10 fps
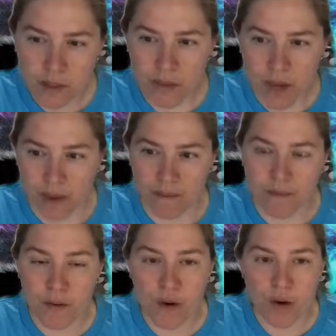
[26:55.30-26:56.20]
Okay,
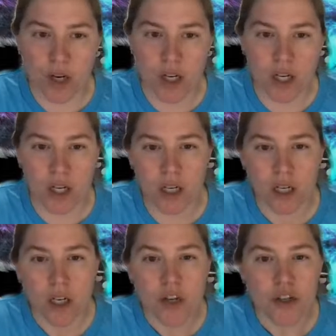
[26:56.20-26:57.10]
for
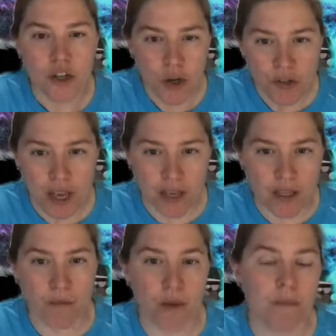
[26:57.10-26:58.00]
show
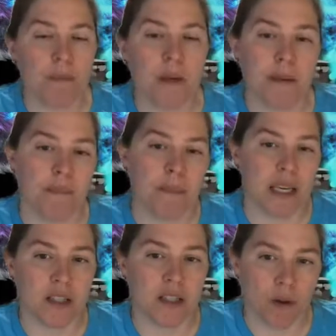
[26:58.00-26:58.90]
stacking, would it
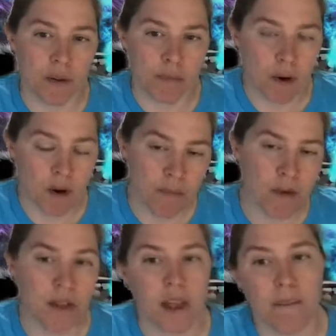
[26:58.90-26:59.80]
be start with
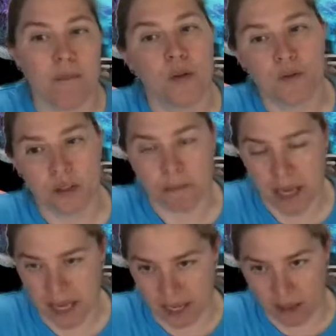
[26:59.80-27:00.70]
purple and then move to
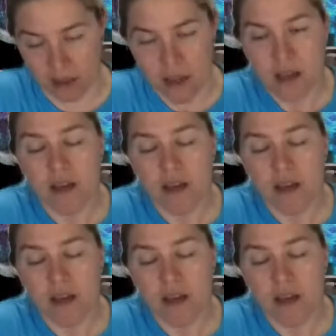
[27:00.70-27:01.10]
pink?